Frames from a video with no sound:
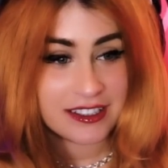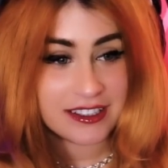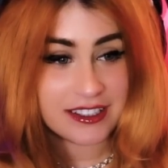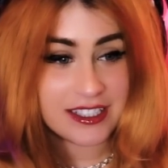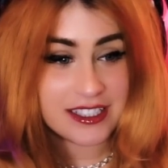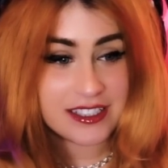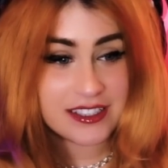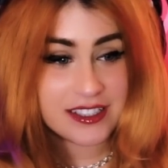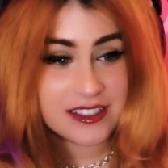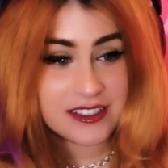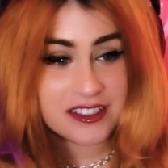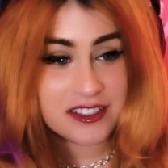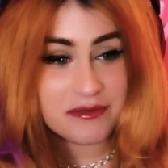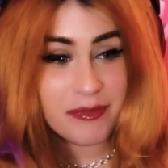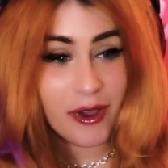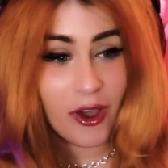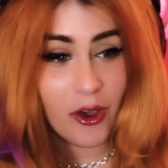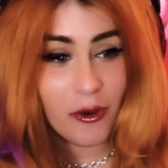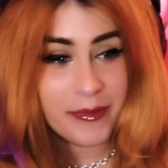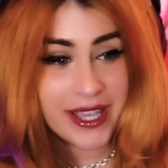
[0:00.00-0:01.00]
This is the
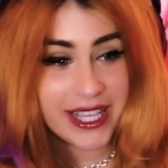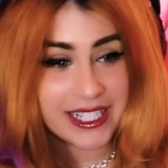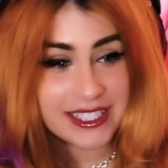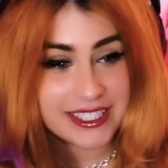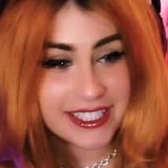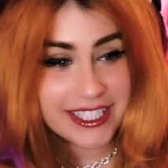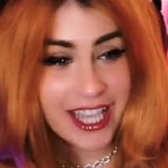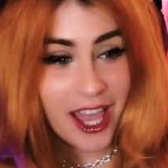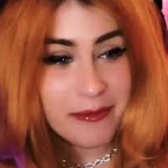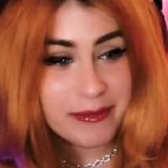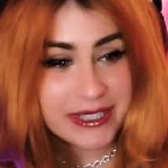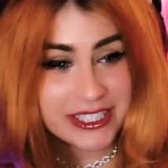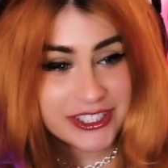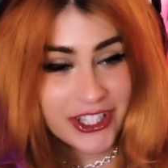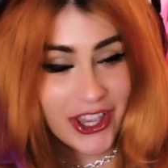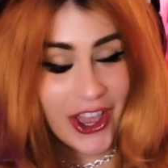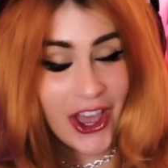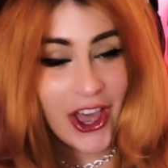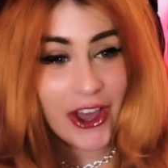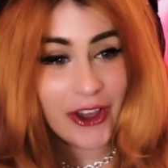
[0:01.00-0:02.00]
moment,
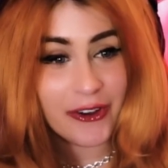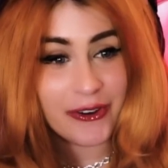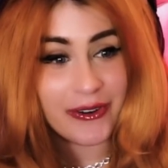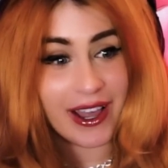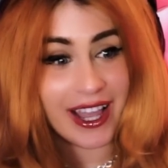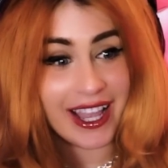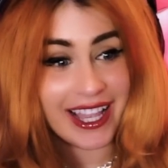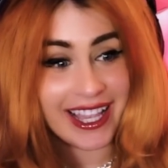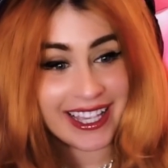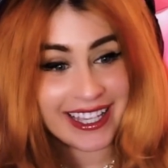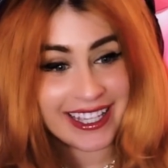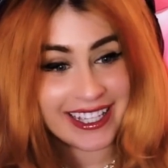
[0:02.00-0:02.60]
Yamato.